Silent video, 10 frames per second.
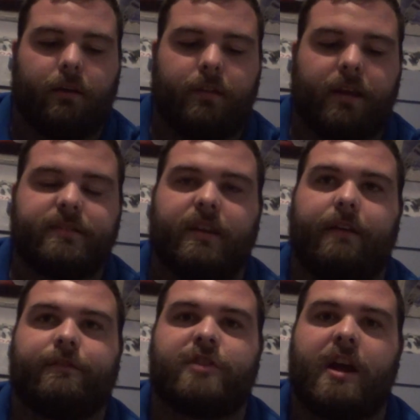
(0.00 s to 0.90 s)
Next, they
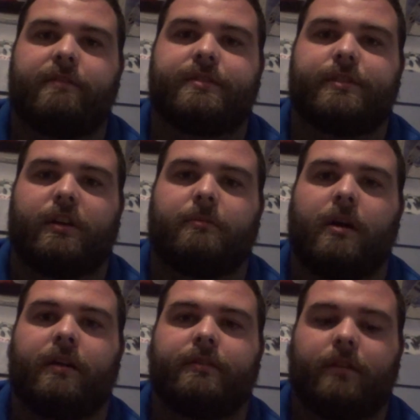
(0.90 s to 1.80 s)
have Travis
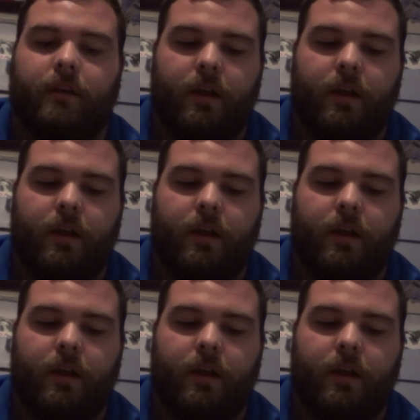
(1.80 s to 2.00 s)
Dermott.